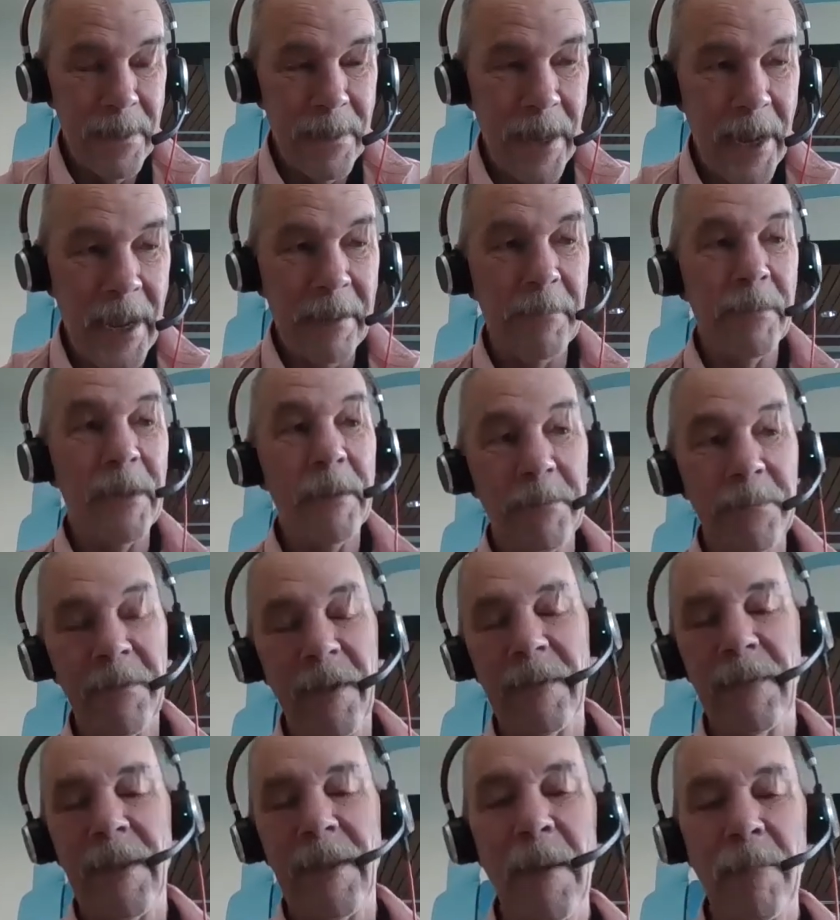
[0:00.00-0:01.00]
it was
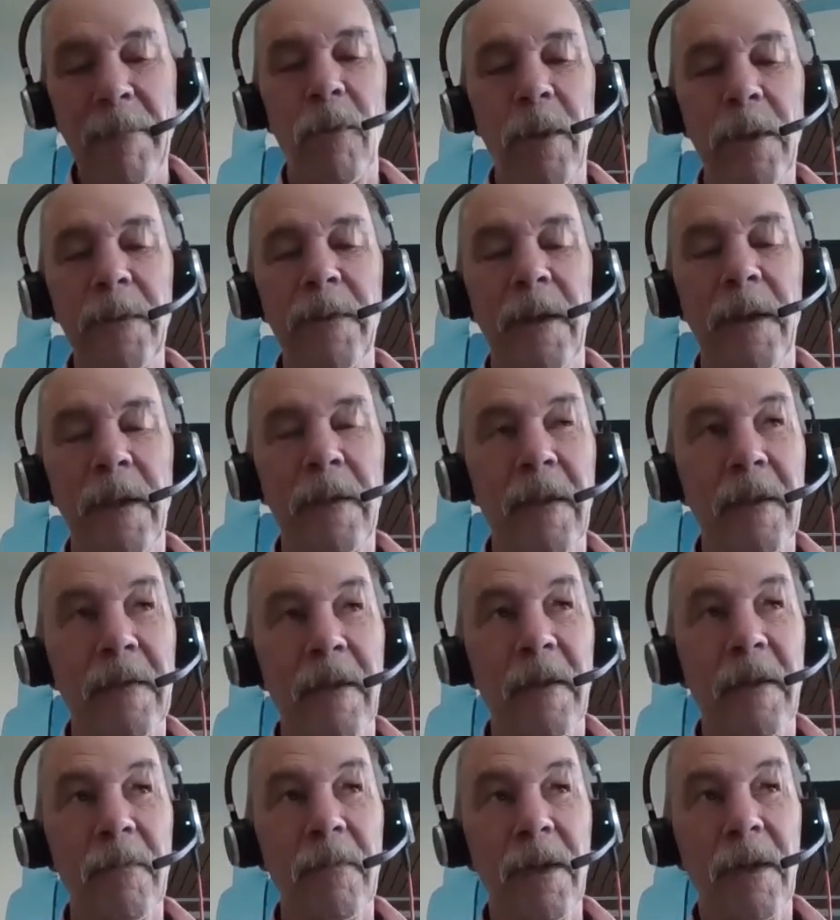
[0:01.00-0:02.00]
at that point that I think
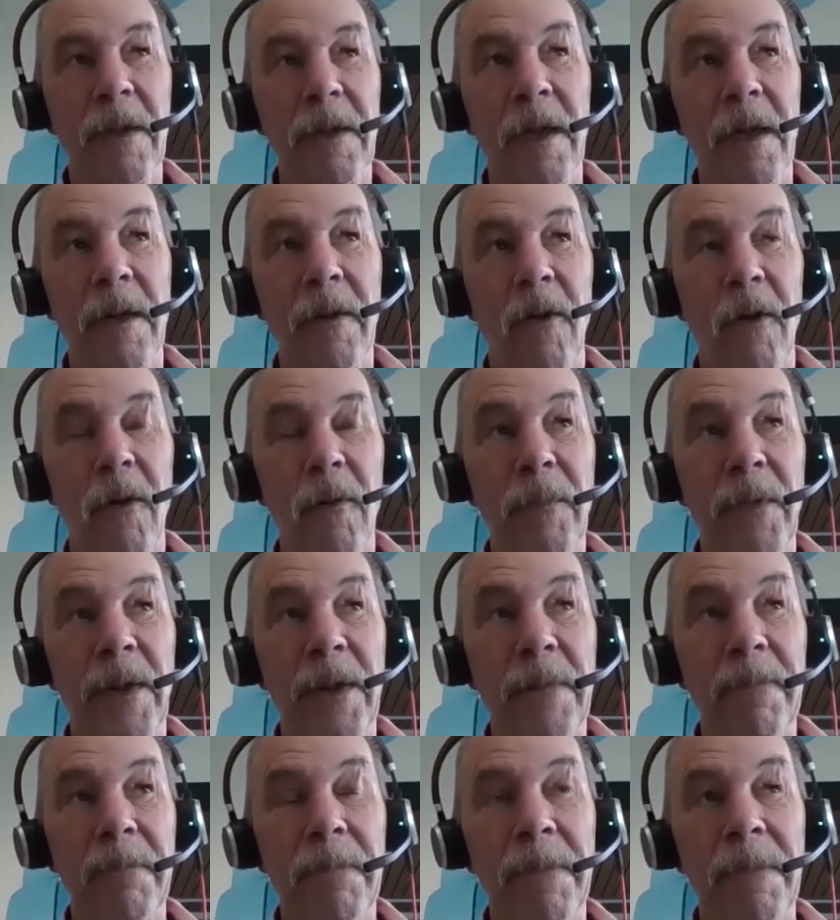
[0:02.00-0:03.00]
that it really hit home
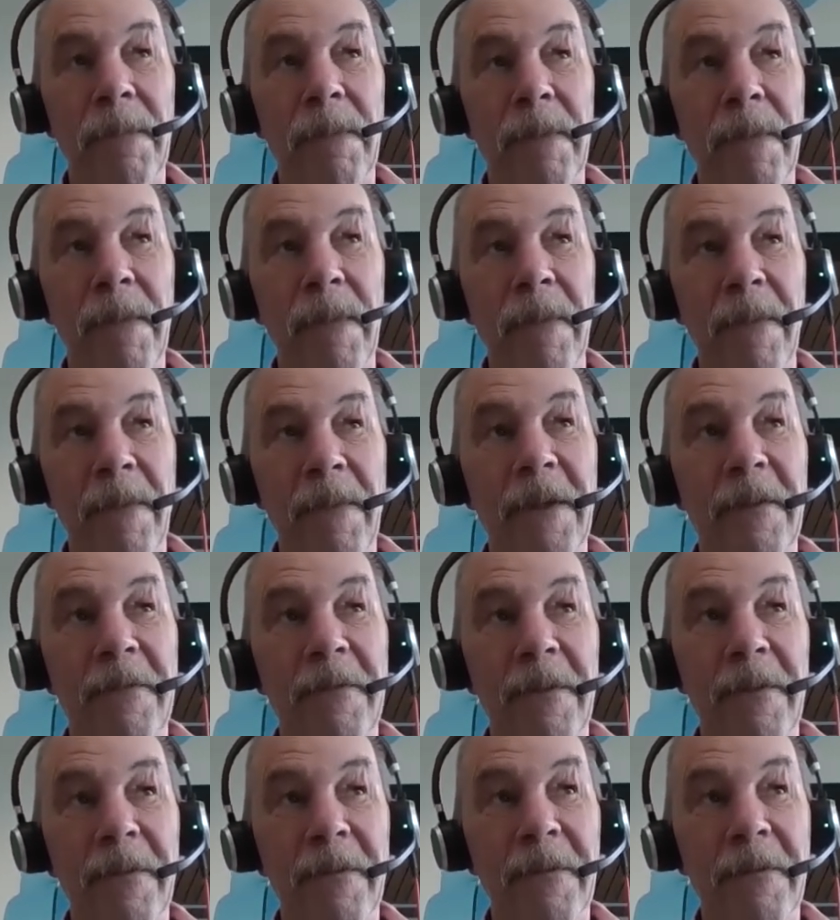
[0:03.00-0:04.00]
that
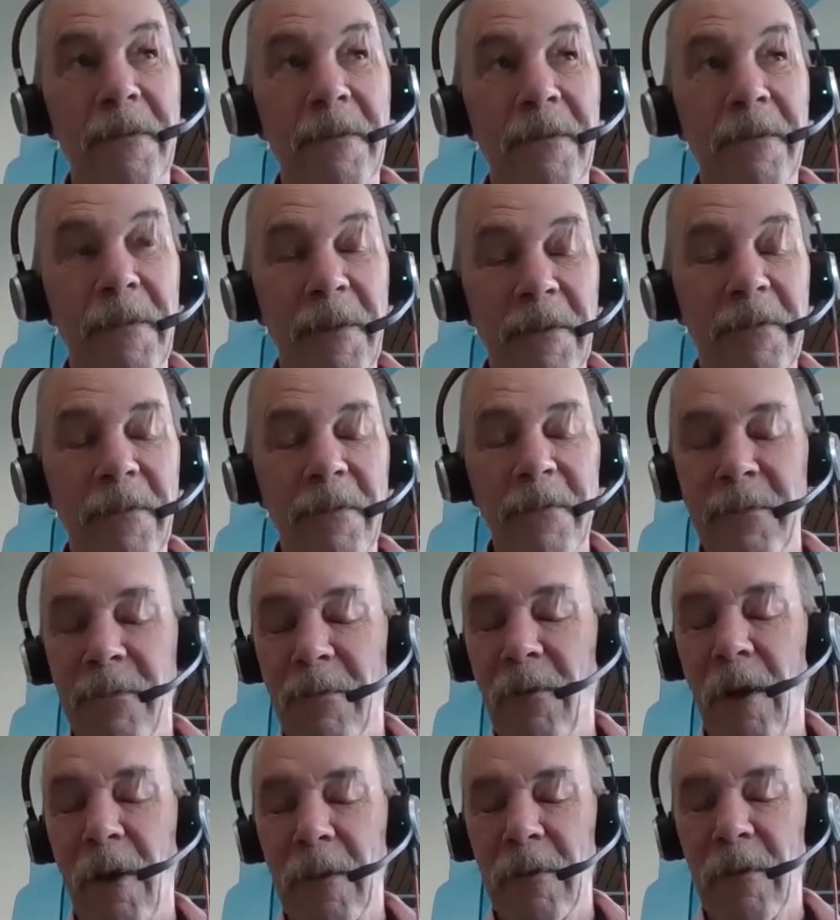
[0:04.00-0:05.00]
this is
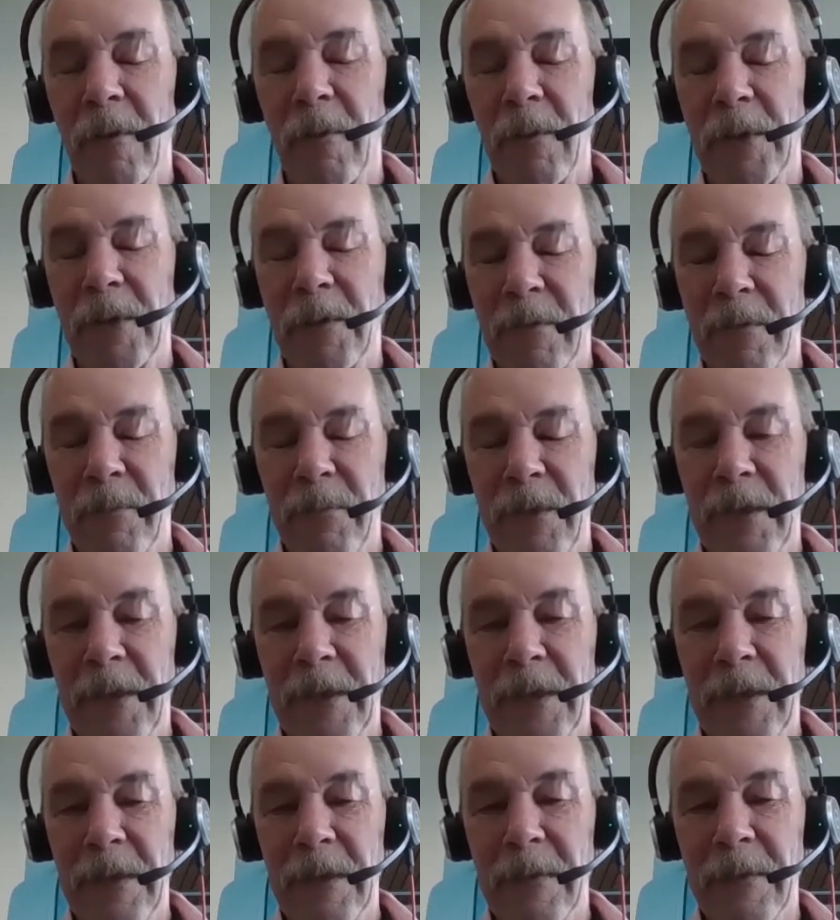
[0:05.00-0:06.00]
not going to
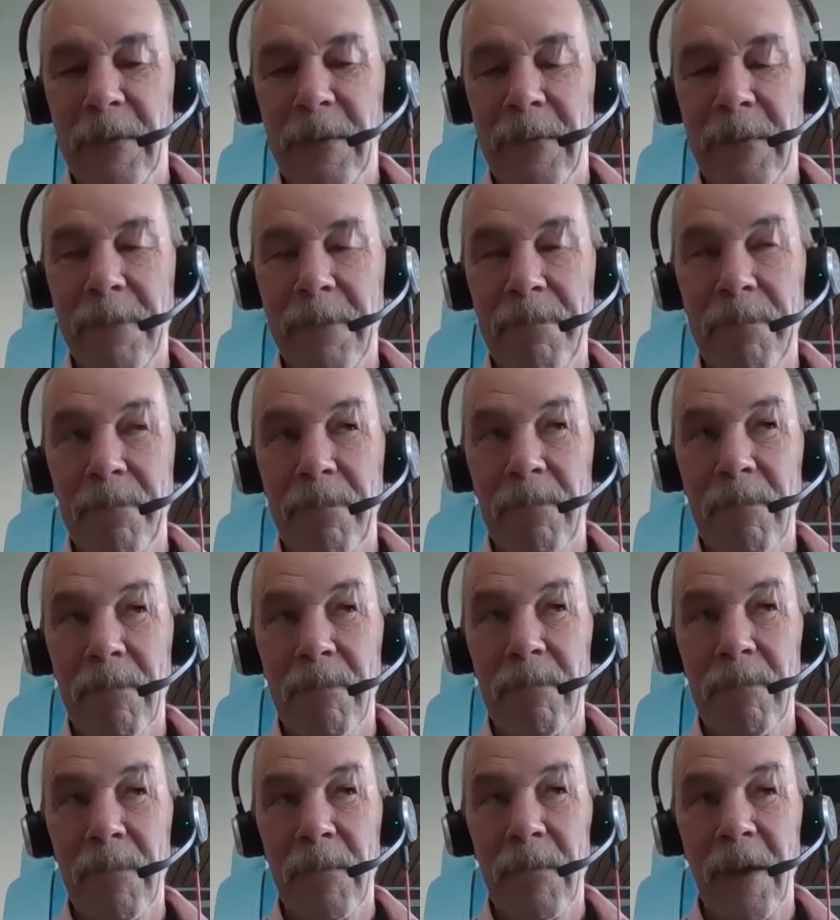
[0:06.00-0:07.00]
be
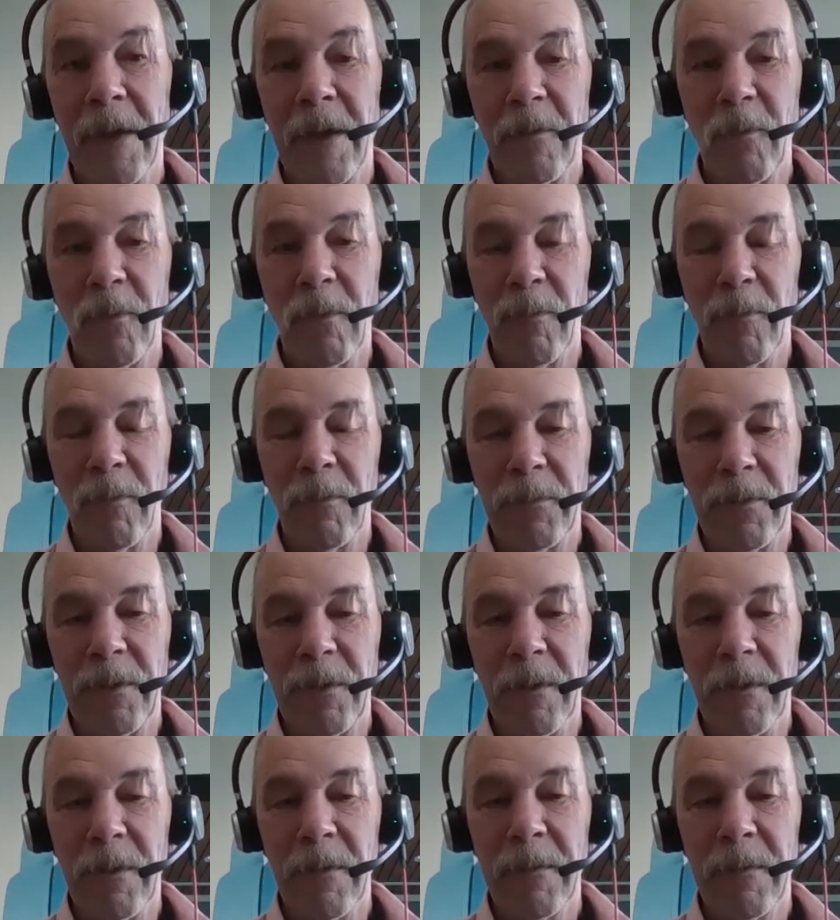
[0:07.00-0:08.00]
a normal
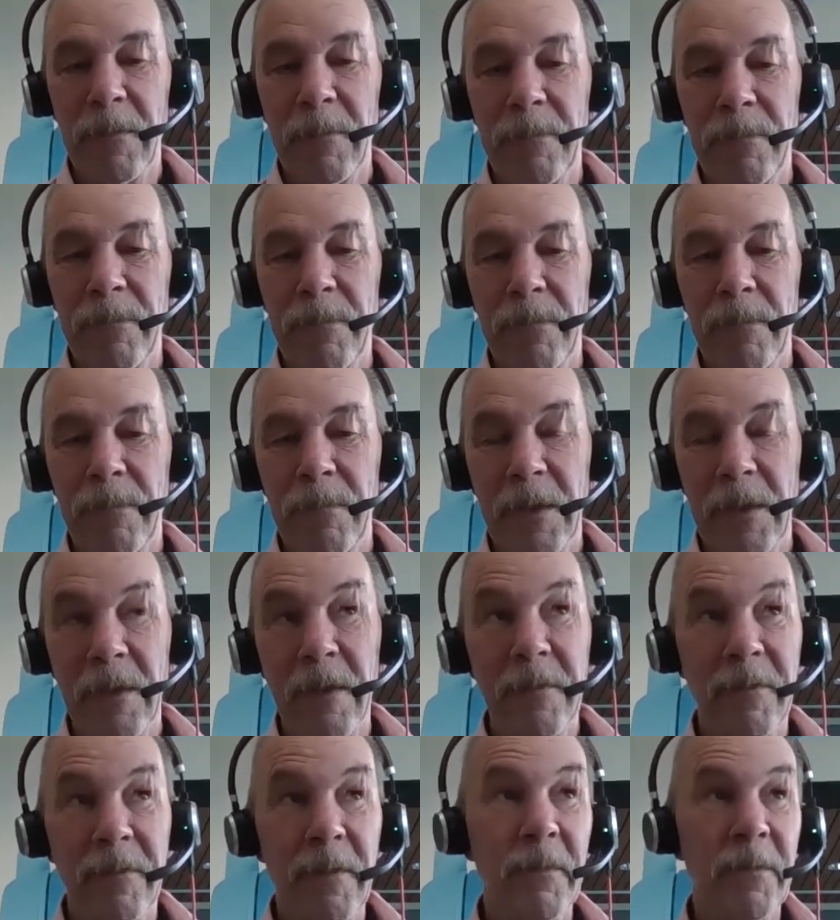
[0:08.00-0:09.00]
year,
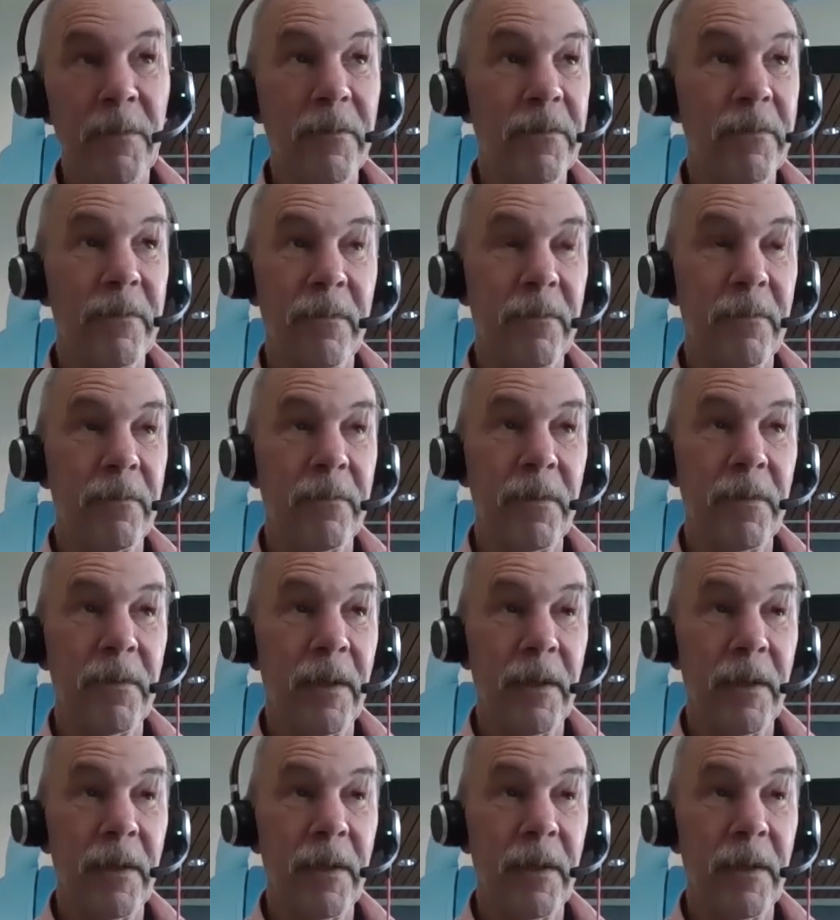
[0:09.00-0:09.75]
because he's